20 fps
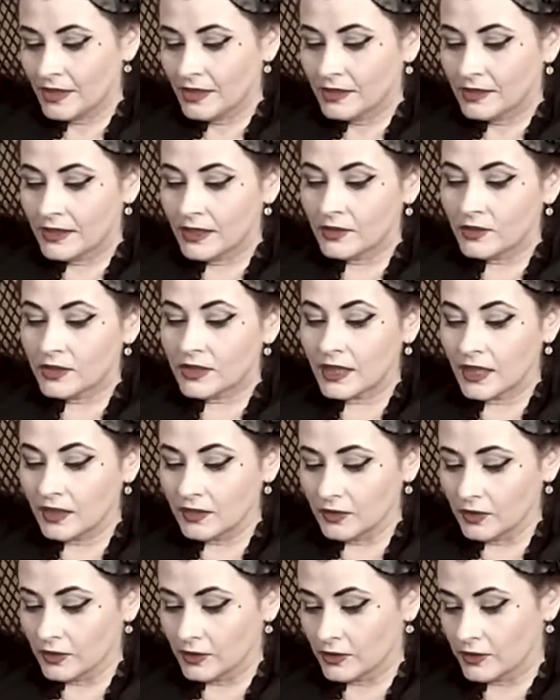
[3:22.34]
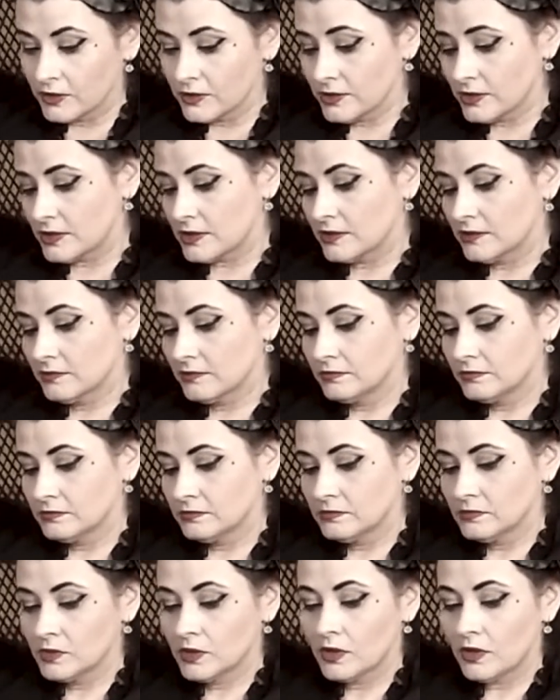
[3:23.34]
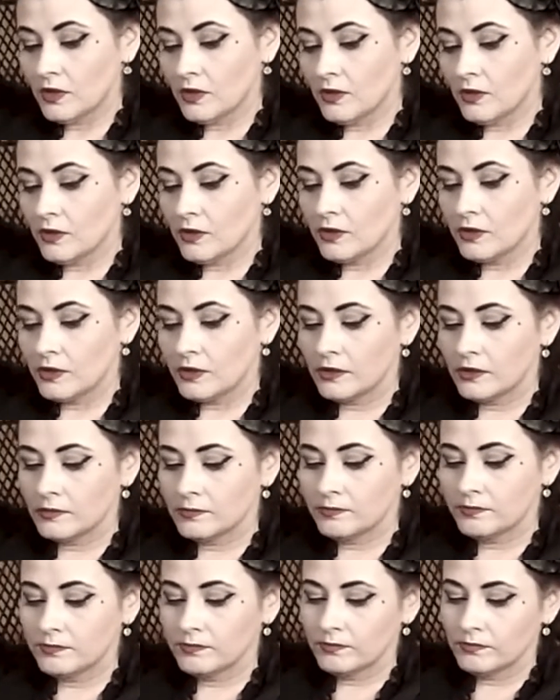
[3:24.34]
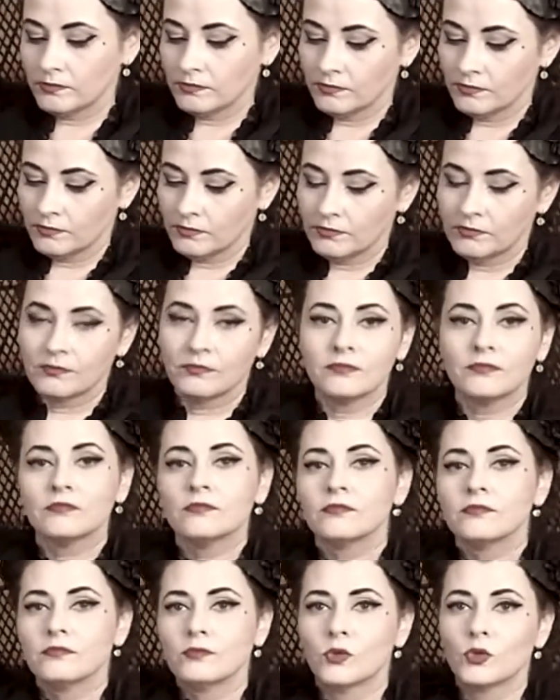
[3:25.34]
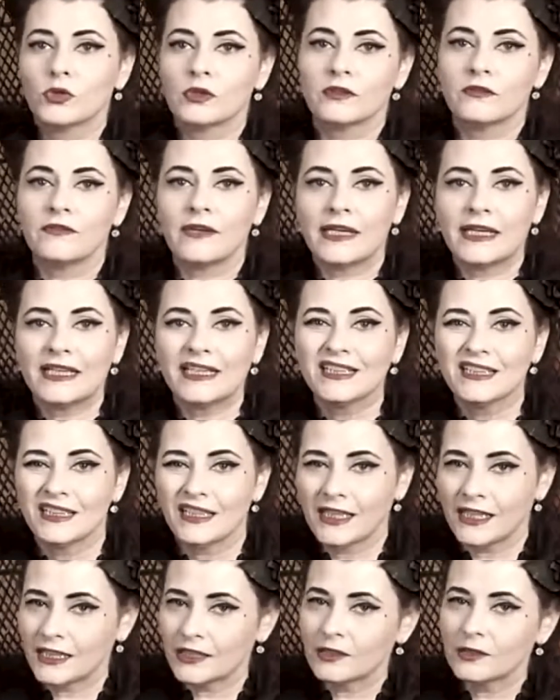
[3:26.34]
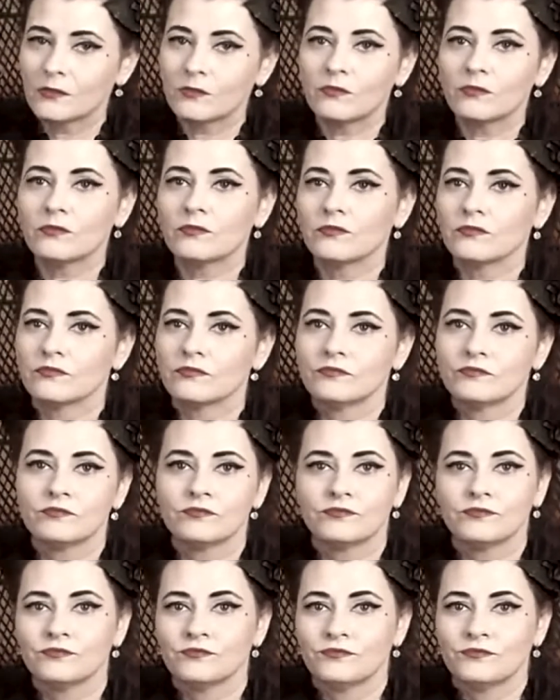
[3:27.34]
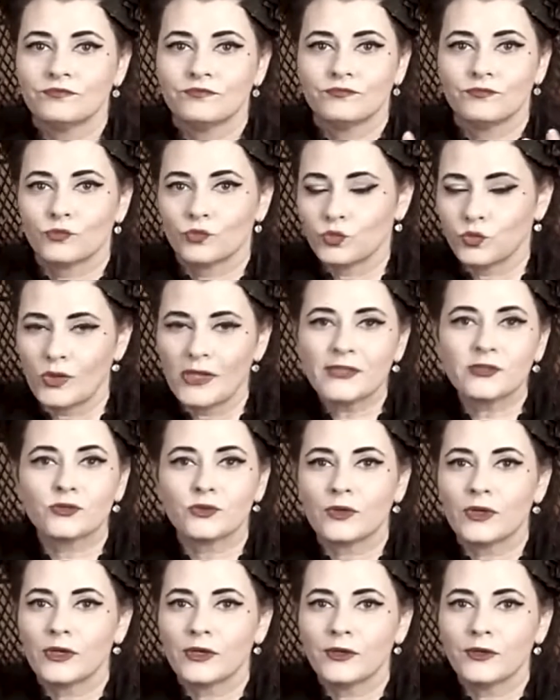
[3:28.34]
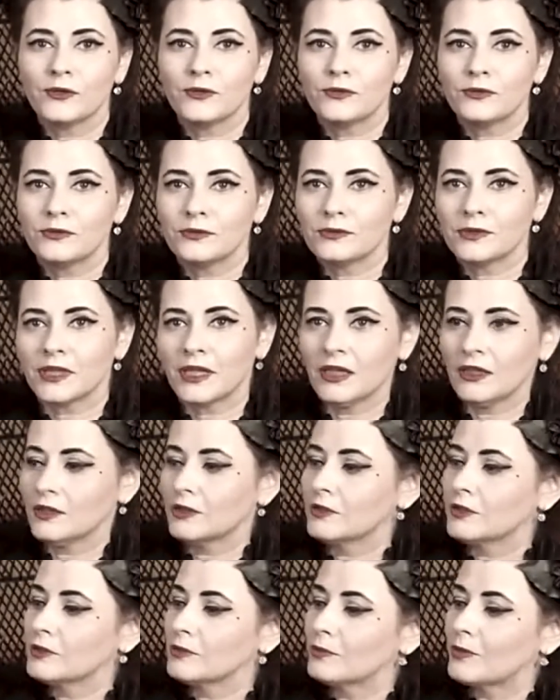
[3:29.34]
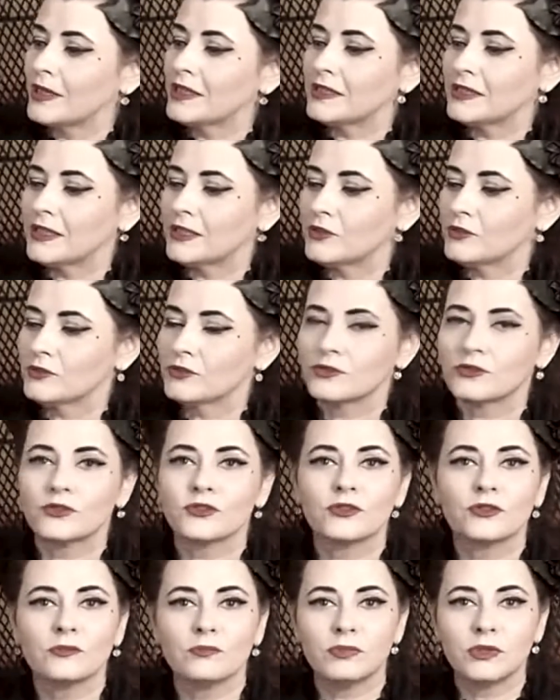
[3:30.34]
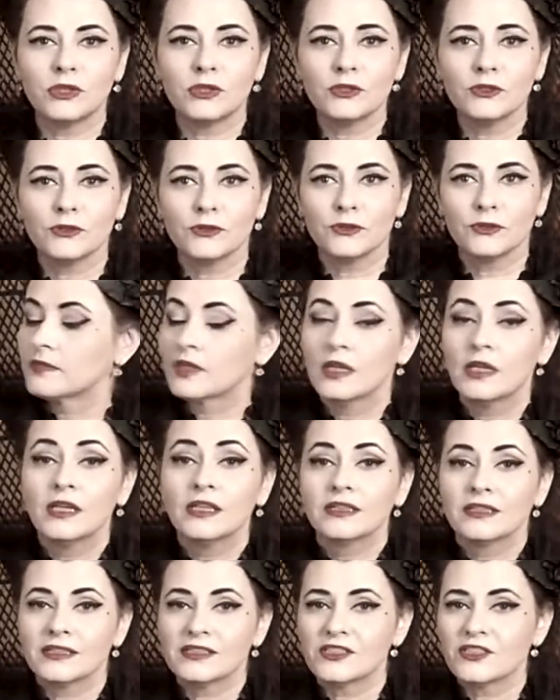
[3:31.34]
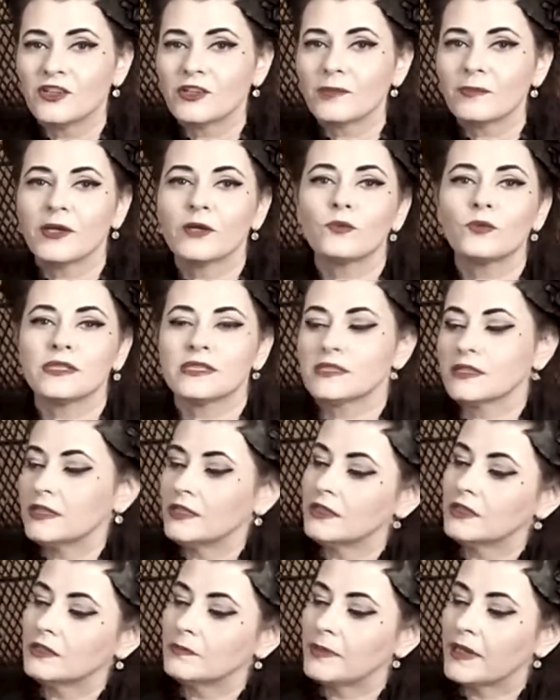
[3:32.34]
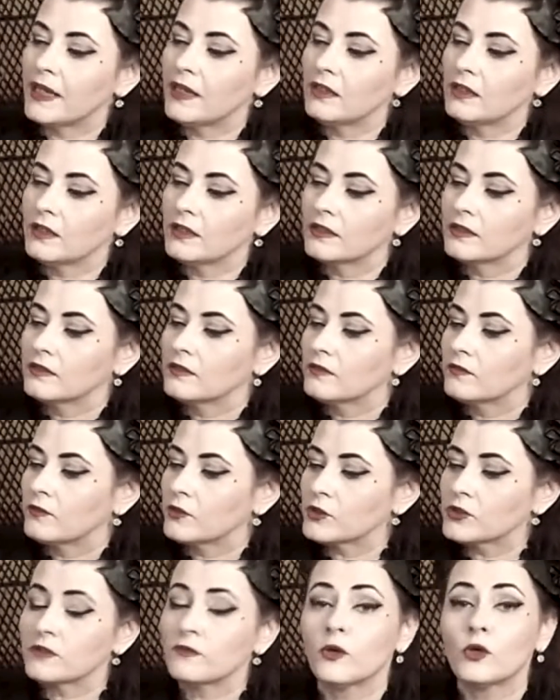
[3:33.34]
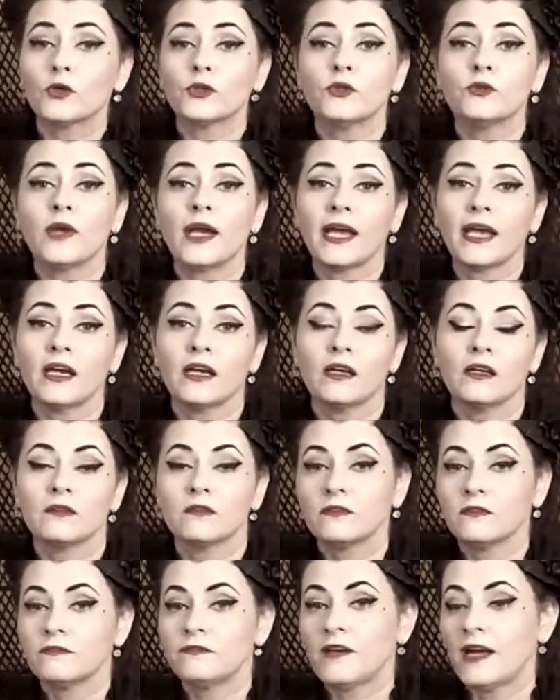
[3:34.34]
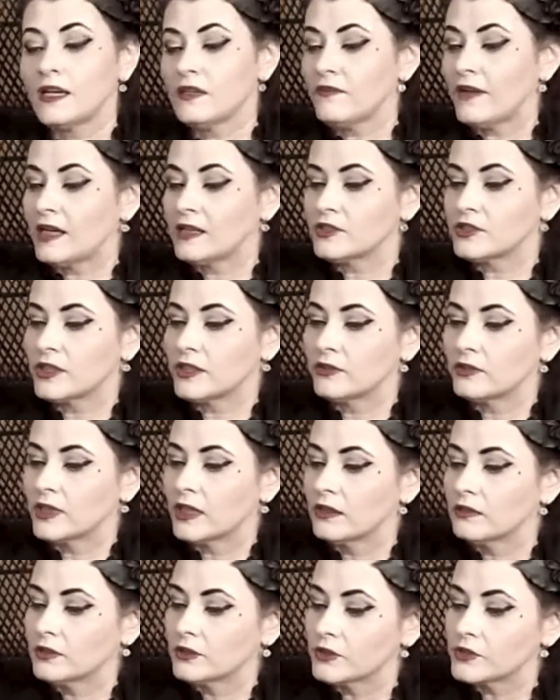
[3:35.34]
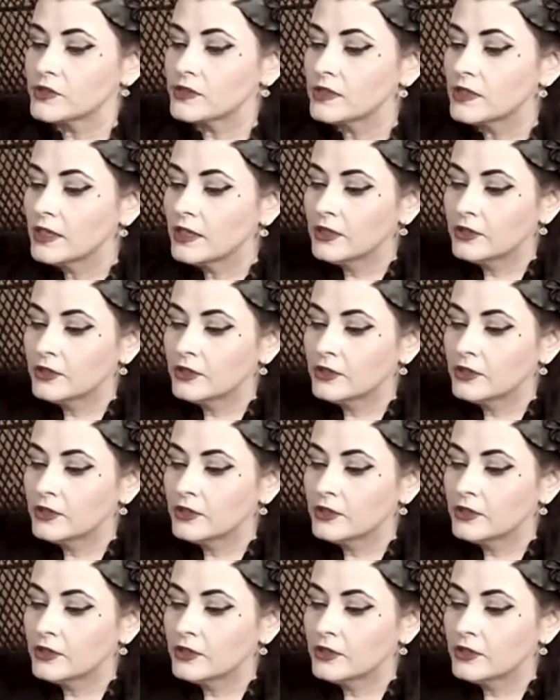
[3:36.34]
Now the colors are more of a glam retro color right down to the blue. Let's talk about what's in the palette. First of all, you have 5 eyeshadow colors.